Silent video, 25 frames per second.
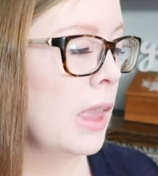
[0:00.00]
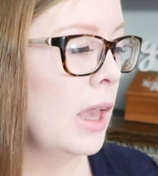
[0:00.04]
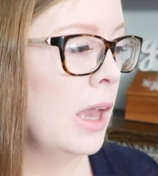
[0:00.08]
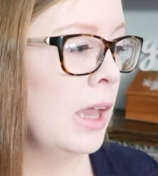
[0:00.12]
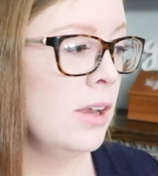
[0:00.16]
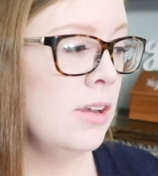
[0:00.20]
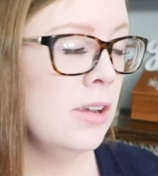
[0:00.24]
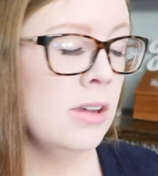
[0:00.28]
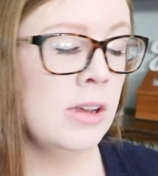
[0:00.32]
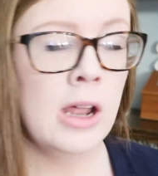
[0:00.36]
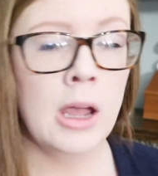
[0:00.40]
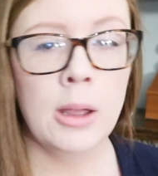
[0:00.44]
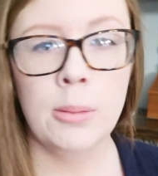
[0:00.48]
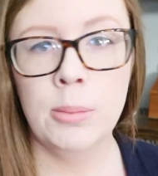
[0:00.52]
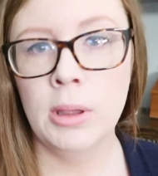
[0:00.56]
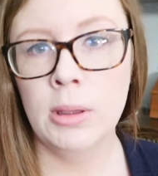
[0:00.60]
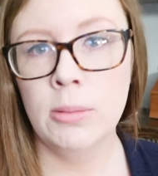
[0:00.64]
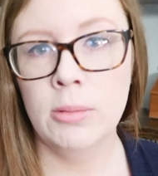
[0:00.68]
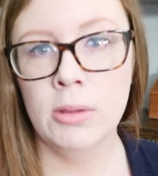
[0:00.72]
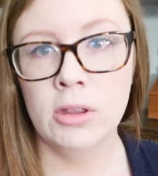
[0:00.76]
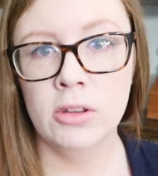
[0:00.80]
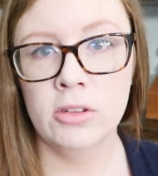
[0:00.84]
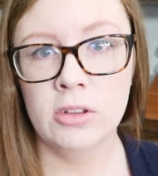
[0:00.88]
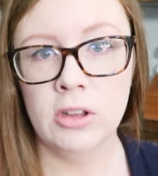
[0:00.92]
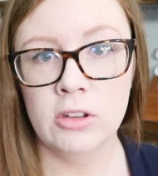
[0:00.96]
I did not pay
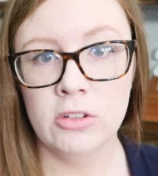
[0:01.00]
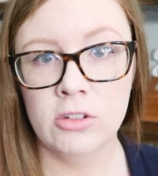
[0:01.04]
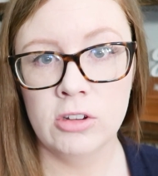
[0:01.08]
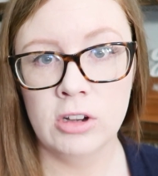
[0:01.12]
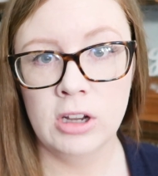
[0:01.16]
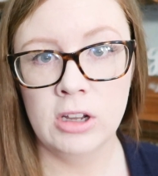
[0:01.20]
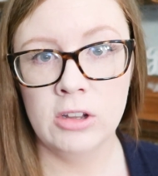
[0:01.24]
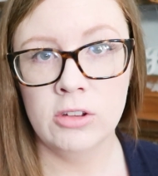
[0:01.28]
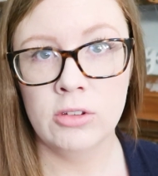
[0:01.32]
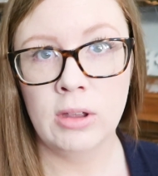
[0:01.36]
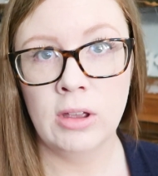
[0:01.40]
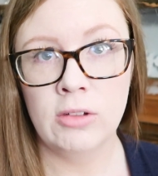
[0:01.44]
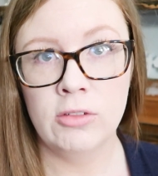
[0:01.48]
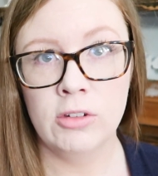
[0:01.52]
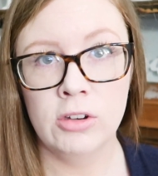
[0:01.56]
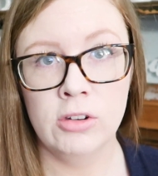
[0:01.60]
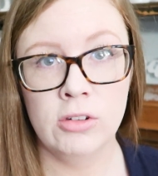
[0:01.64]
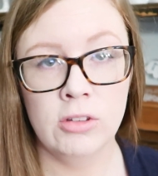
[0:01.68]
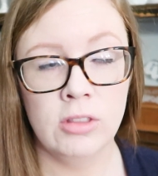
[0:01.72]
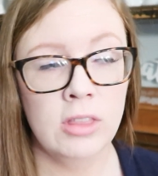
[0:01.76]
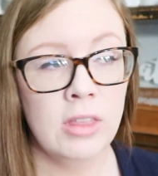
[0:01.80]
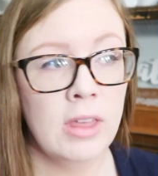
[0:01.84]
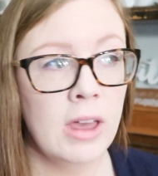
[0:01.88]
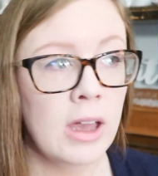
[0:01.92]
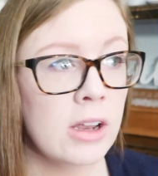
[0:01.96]
bills yesterday, so I have to
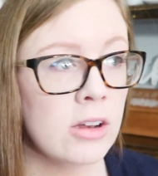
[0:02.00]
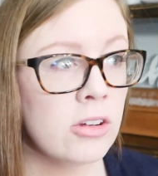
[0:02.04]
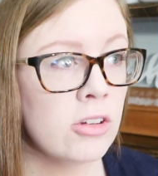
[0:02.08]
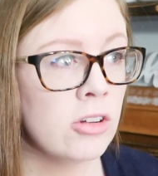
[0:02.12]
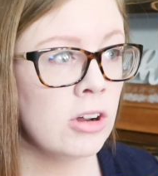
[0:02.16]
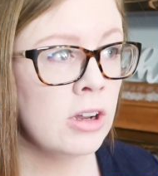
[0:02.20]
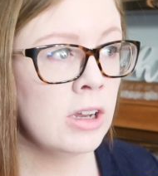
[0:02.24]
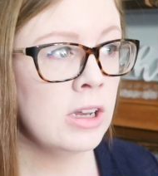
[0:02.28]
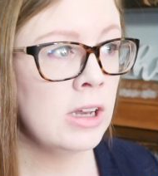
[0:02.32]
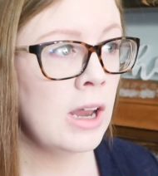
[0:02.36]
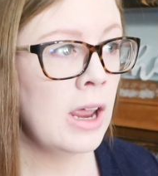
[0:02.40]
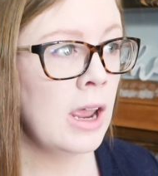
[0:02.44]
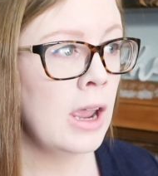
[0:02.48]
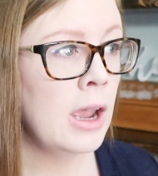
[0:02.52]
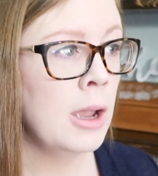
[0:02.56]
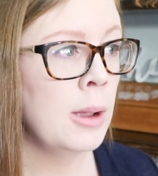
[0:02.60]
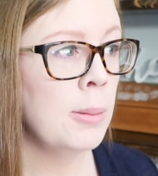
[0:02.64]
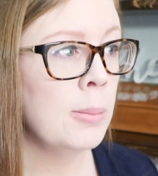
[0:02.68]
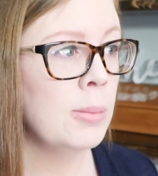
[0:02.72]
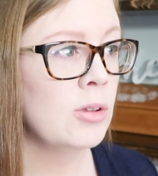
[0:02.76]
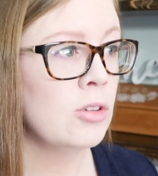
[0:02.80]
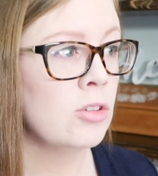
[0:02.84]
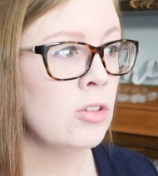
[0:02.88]
do that during nap.